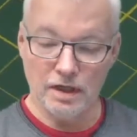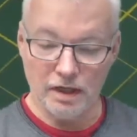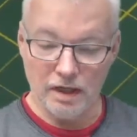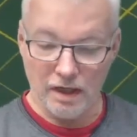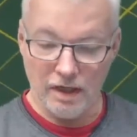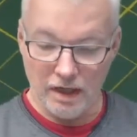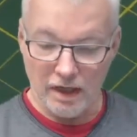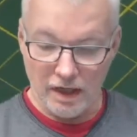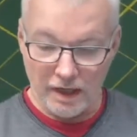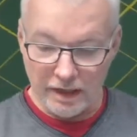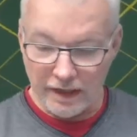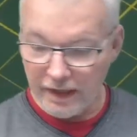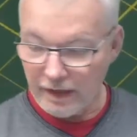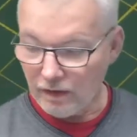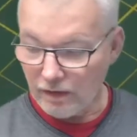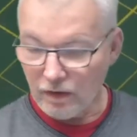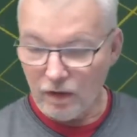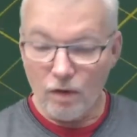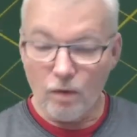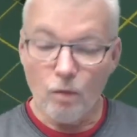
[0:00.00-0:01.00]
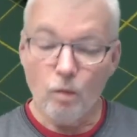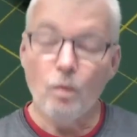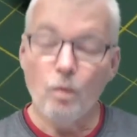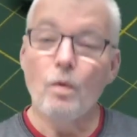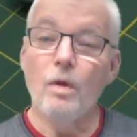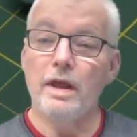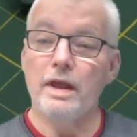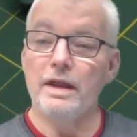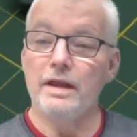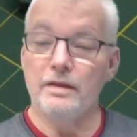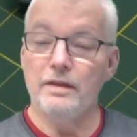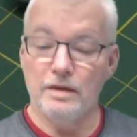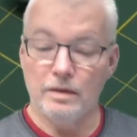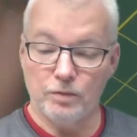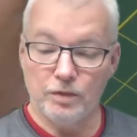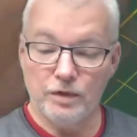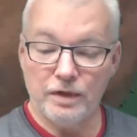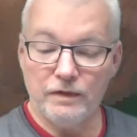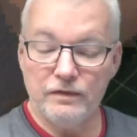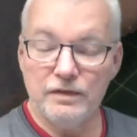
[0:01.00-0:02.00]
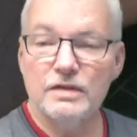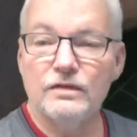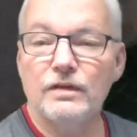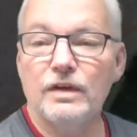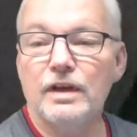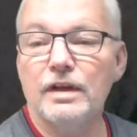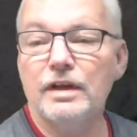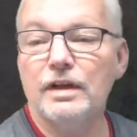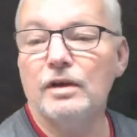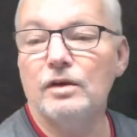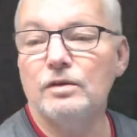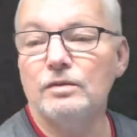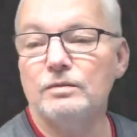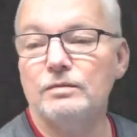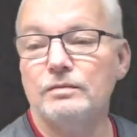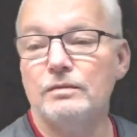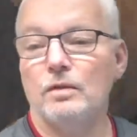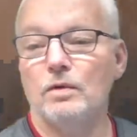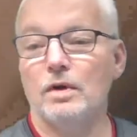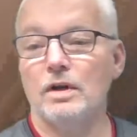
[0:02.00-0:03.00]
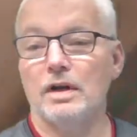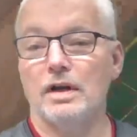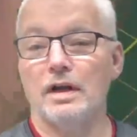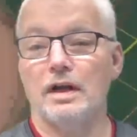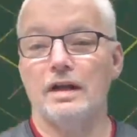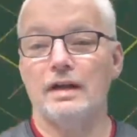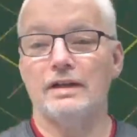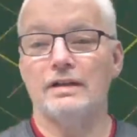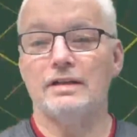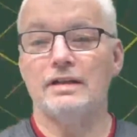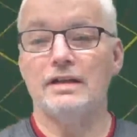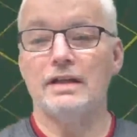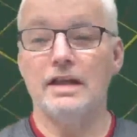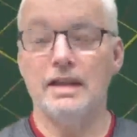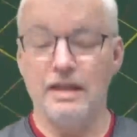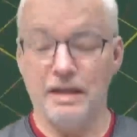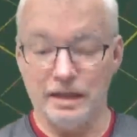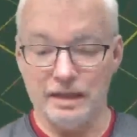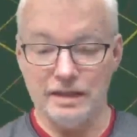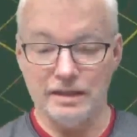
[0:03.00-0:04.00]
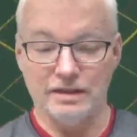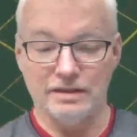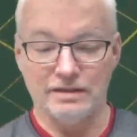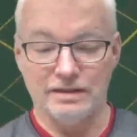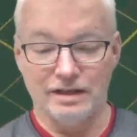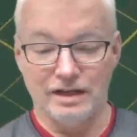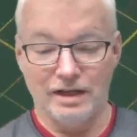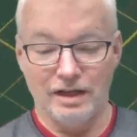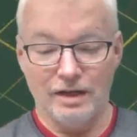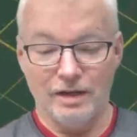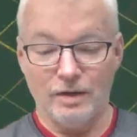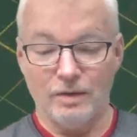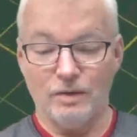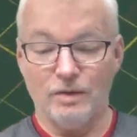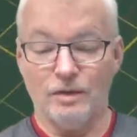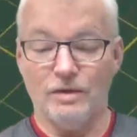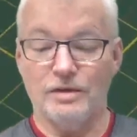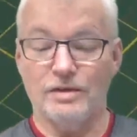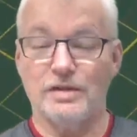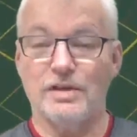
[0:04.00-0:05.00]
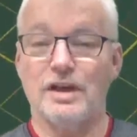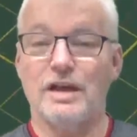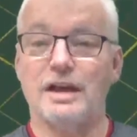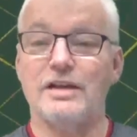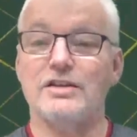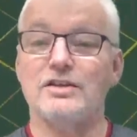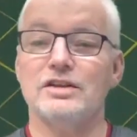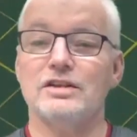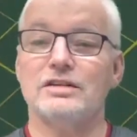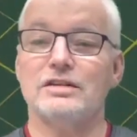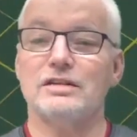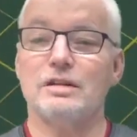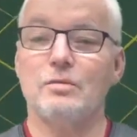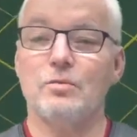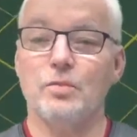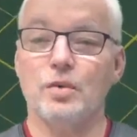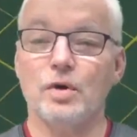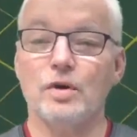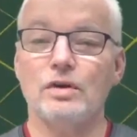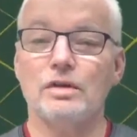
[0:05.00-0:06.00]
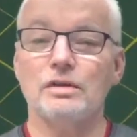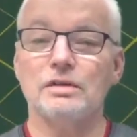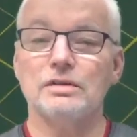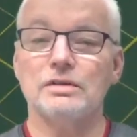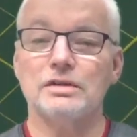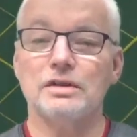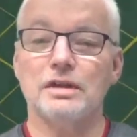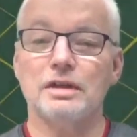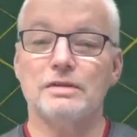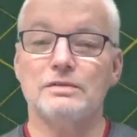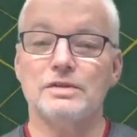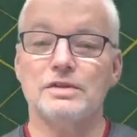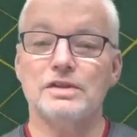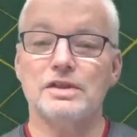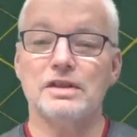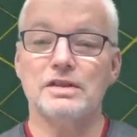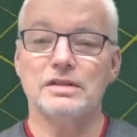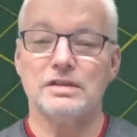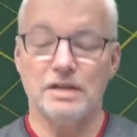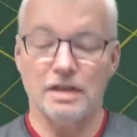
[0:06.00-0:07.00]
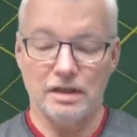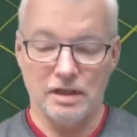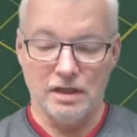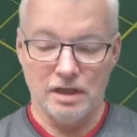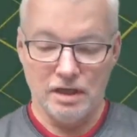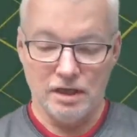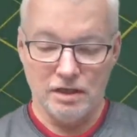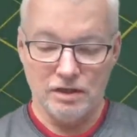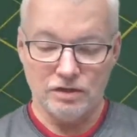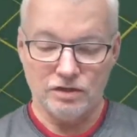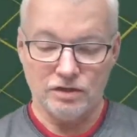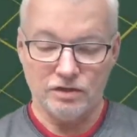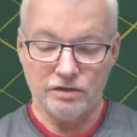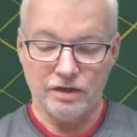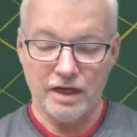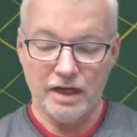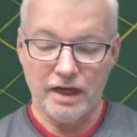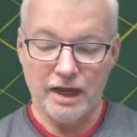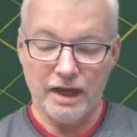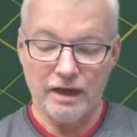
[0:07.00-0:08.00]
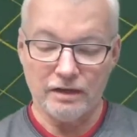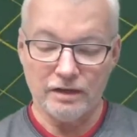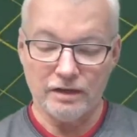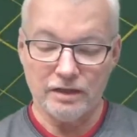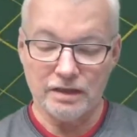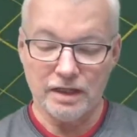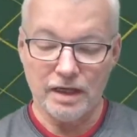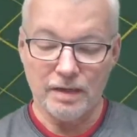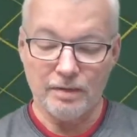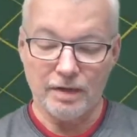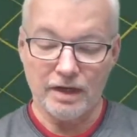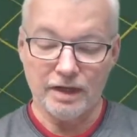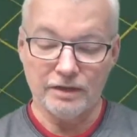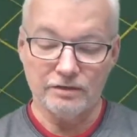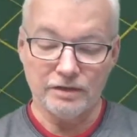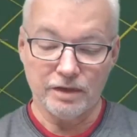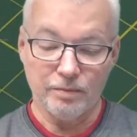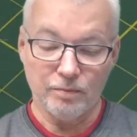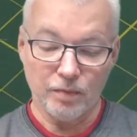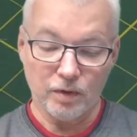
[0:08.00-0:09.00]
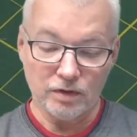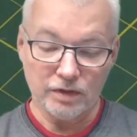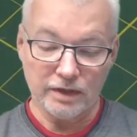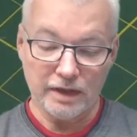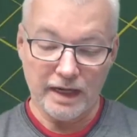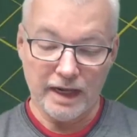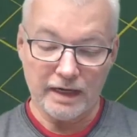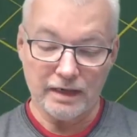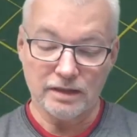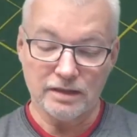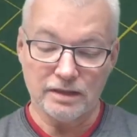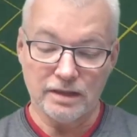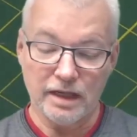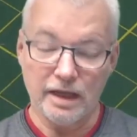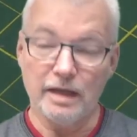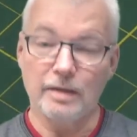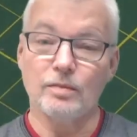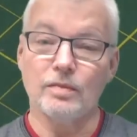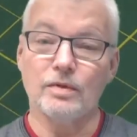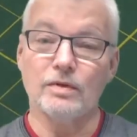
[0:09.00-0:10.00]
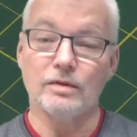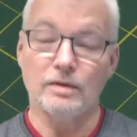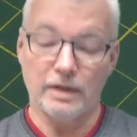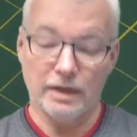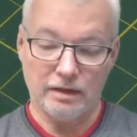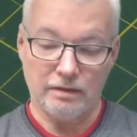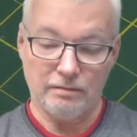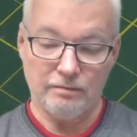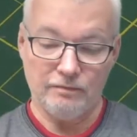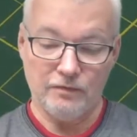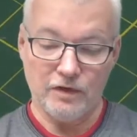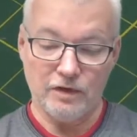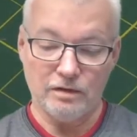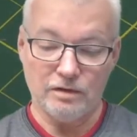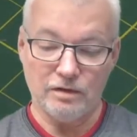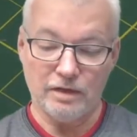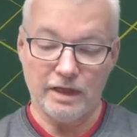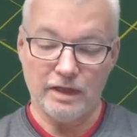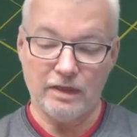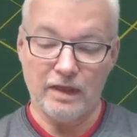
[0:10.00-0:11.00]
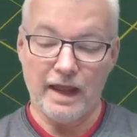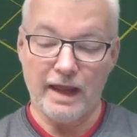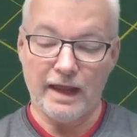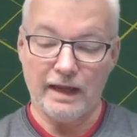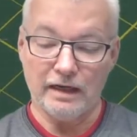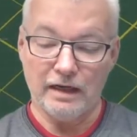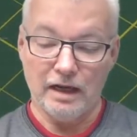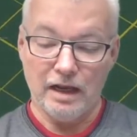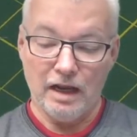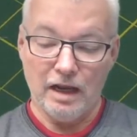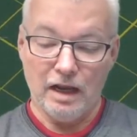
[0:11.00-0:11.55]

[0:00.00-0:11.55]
here. Now, in the previous video, what I did was I just pulled a resistor straight out of the tape. I literally pulled it out of the tape, like, like that.